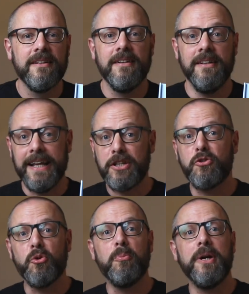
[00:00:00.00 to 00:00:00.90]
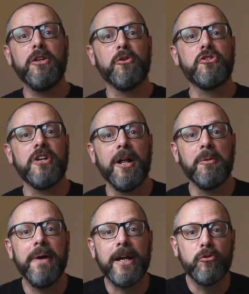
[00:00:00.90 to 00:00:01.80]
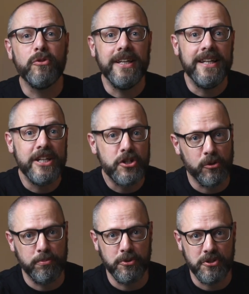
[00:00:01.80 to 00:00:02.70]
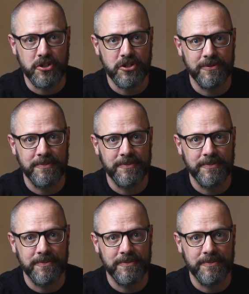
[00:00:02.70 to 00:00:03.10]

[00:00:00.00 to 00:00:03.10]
Next, you bring your child back to the initial position.